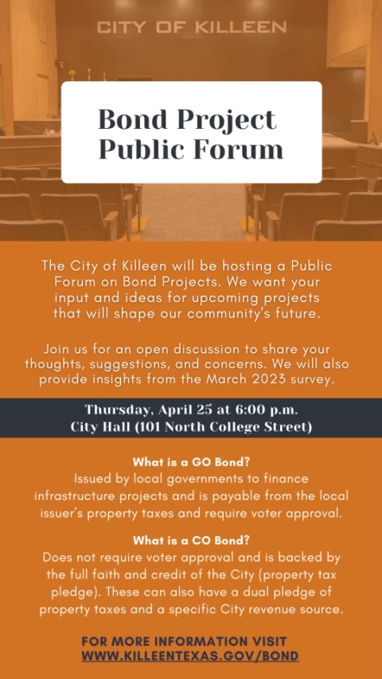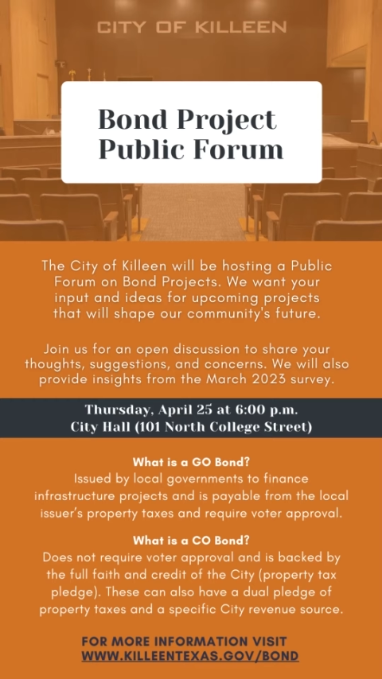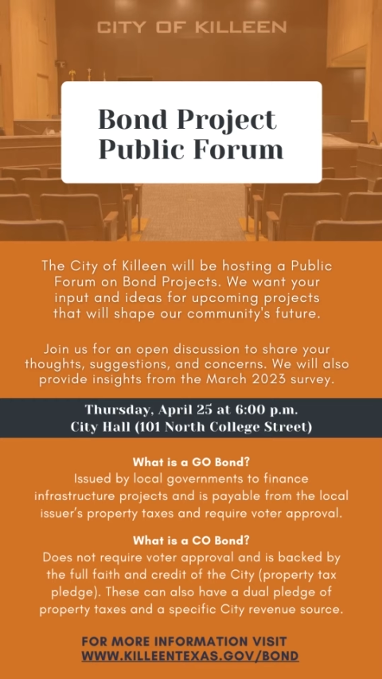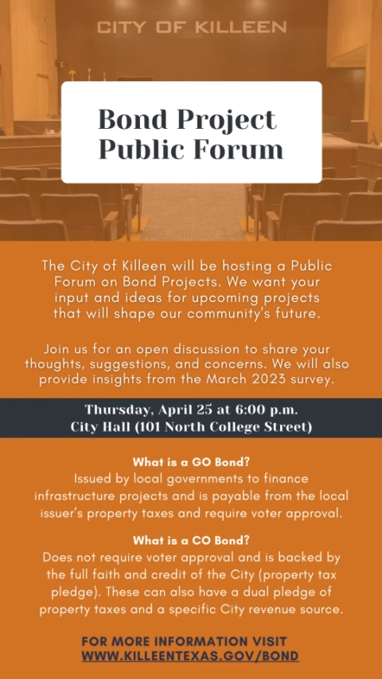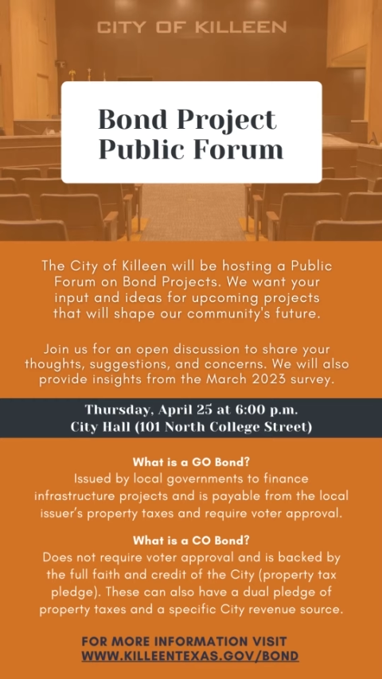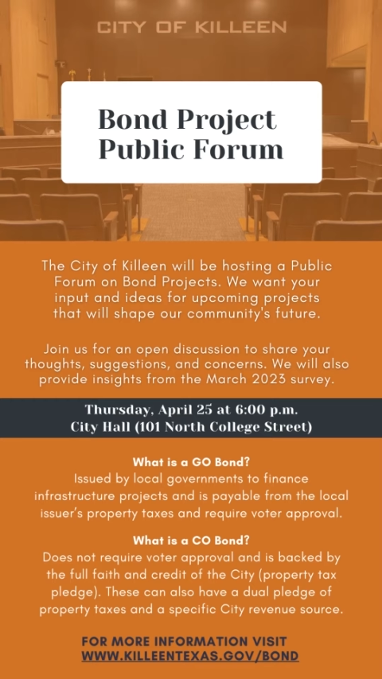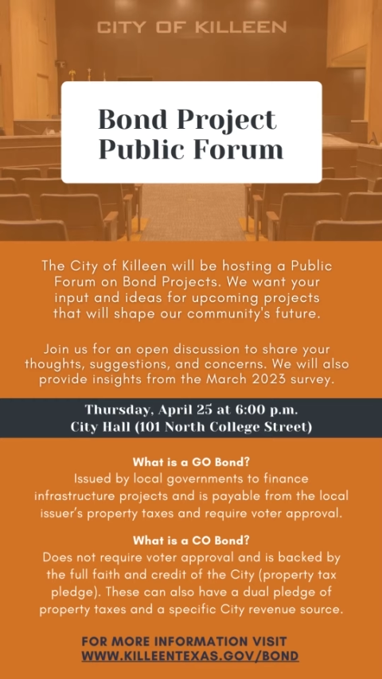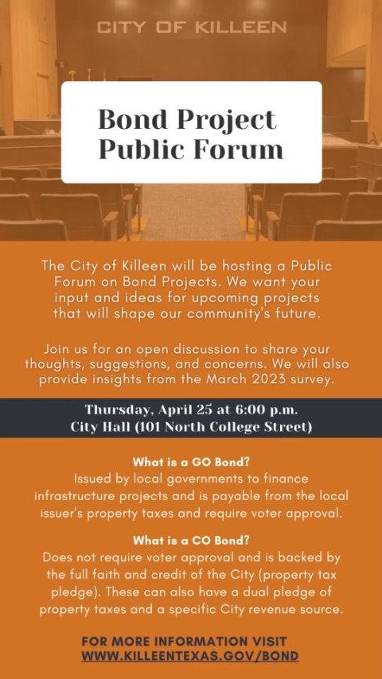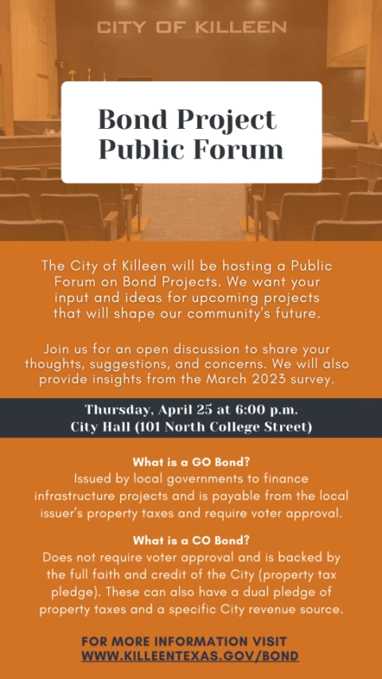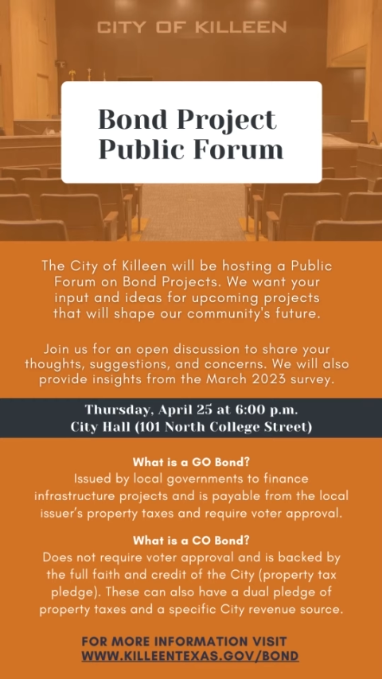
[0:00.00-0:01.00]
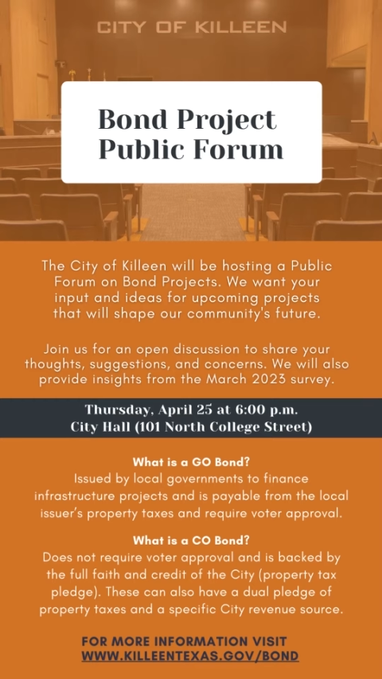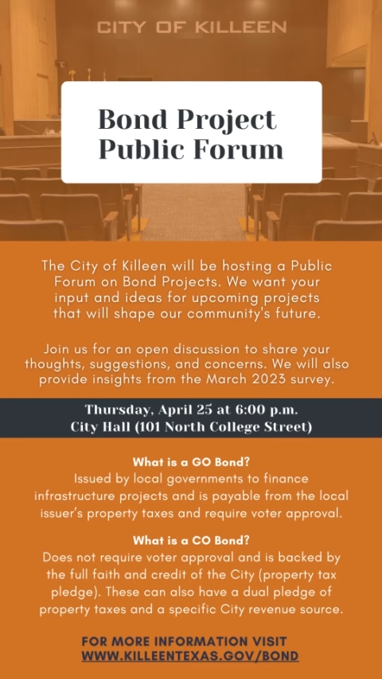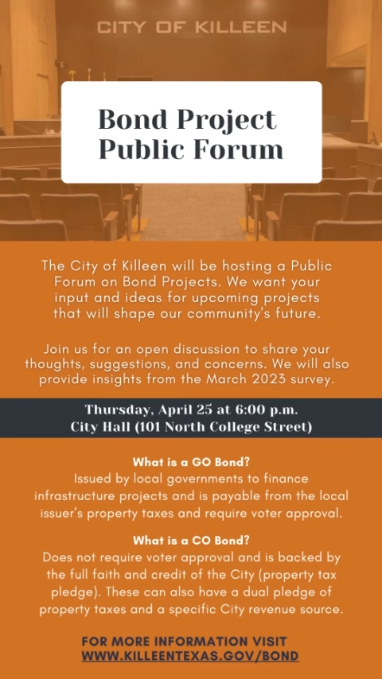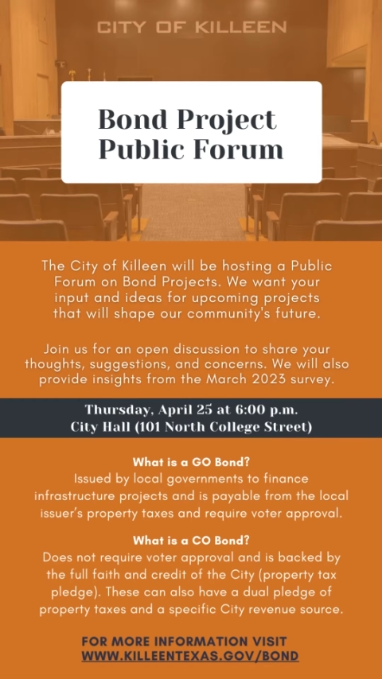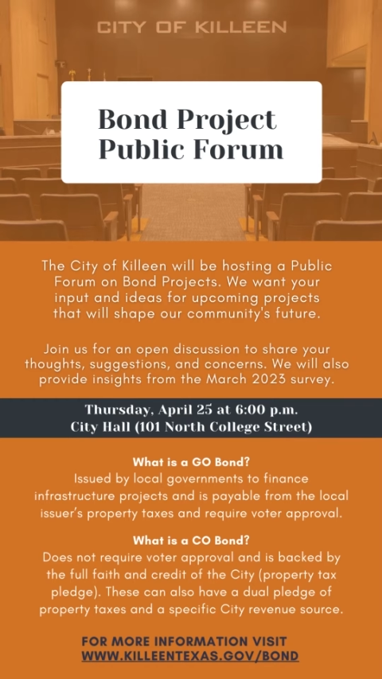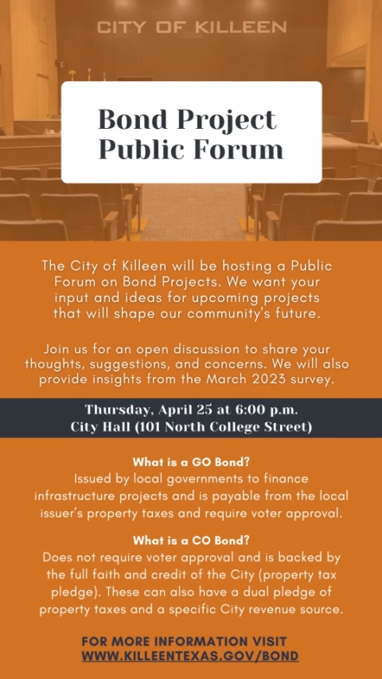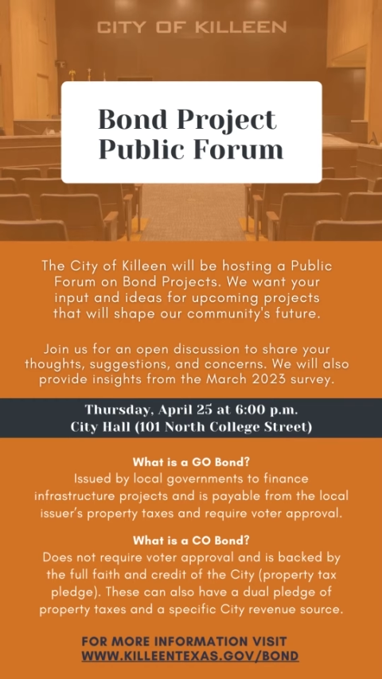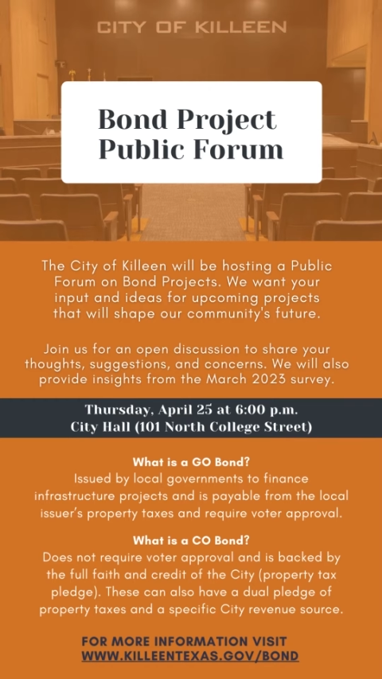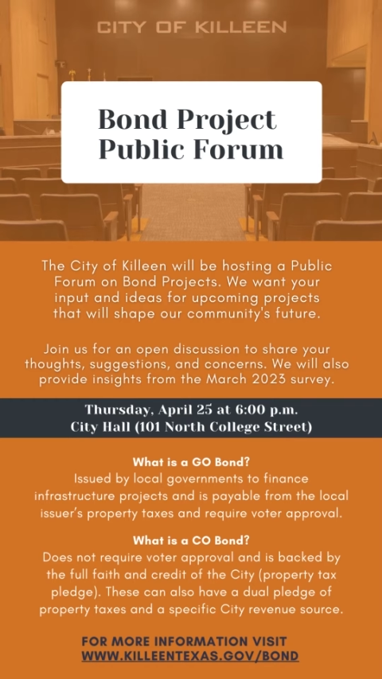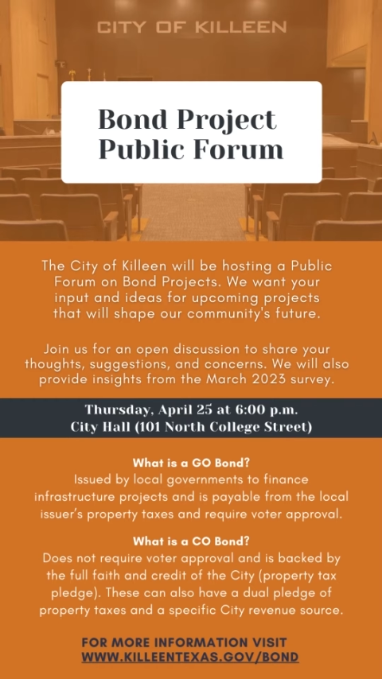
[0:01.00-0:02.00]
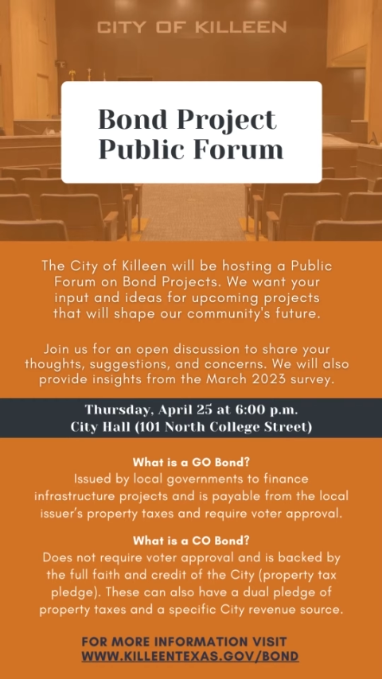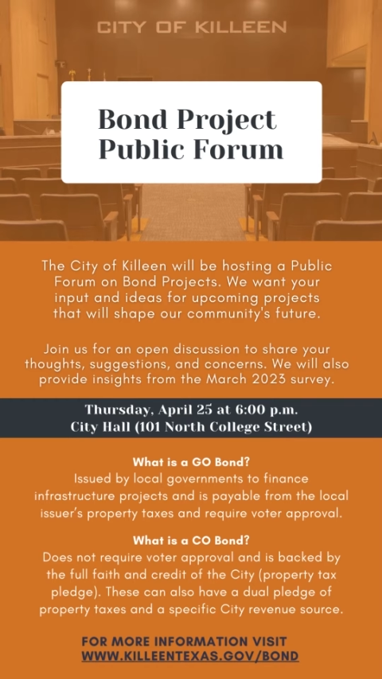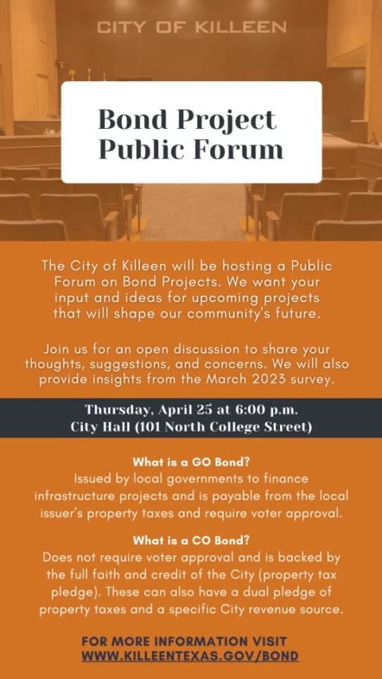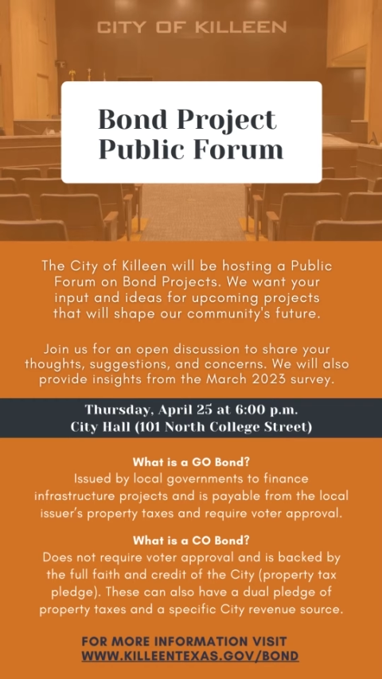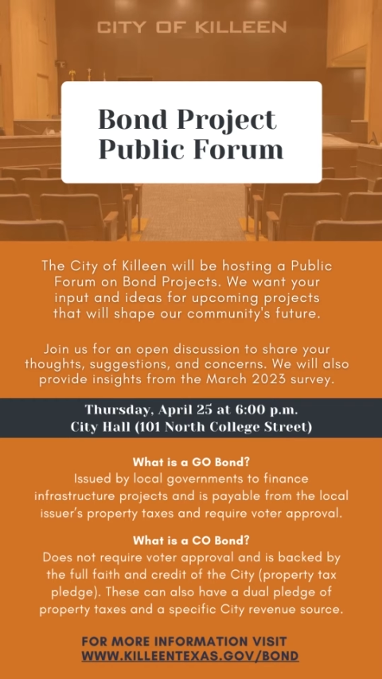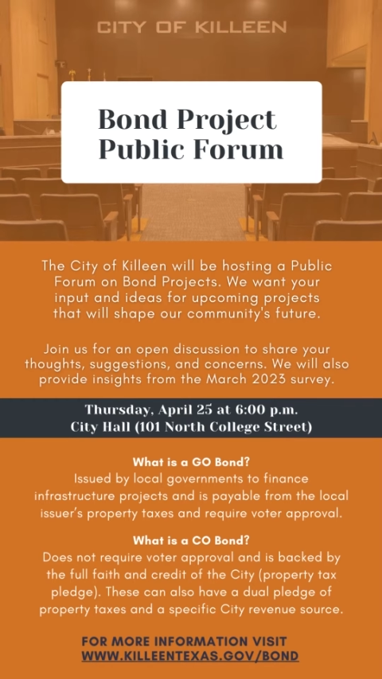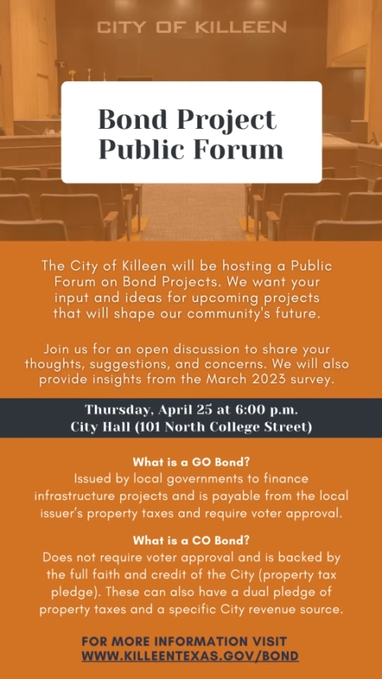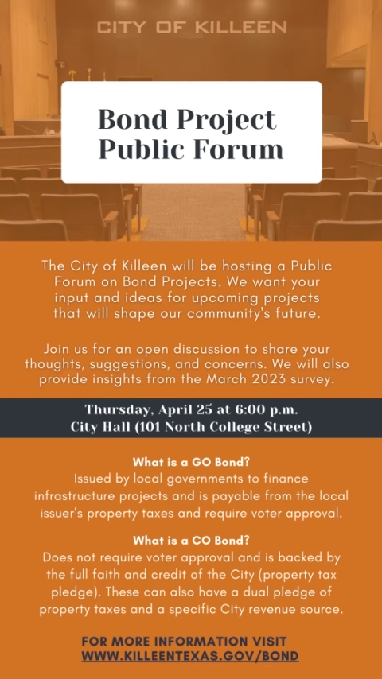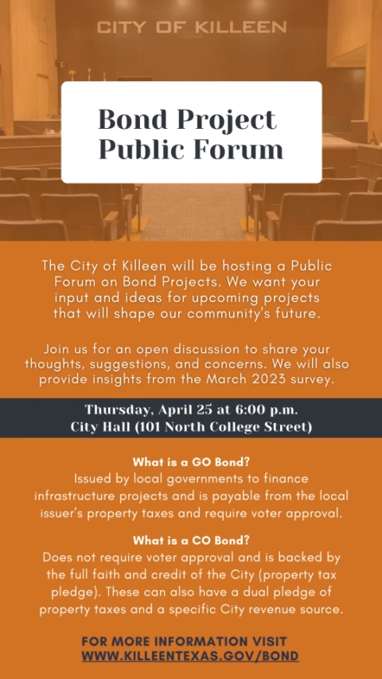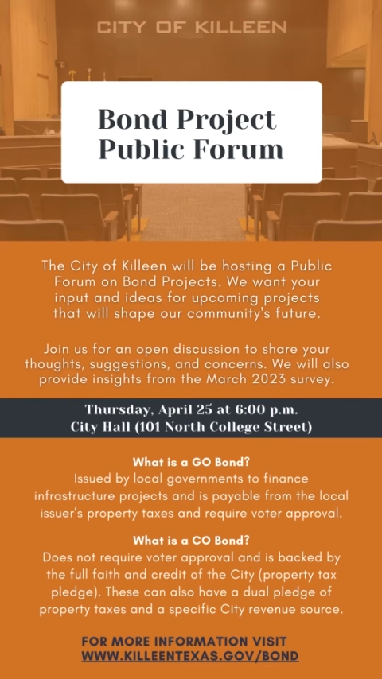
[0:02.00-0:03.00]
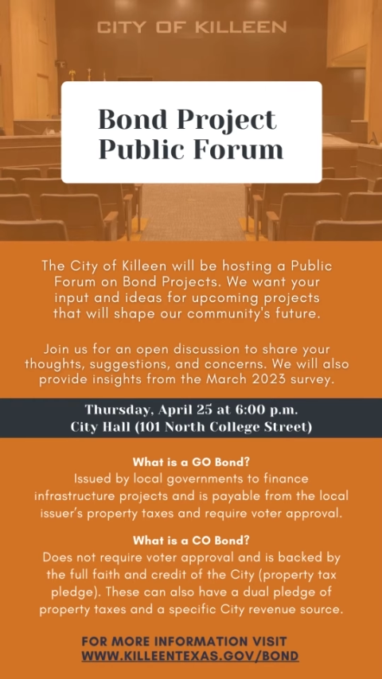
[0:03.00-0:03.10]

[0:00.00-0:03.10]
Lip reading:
(no speaker visible)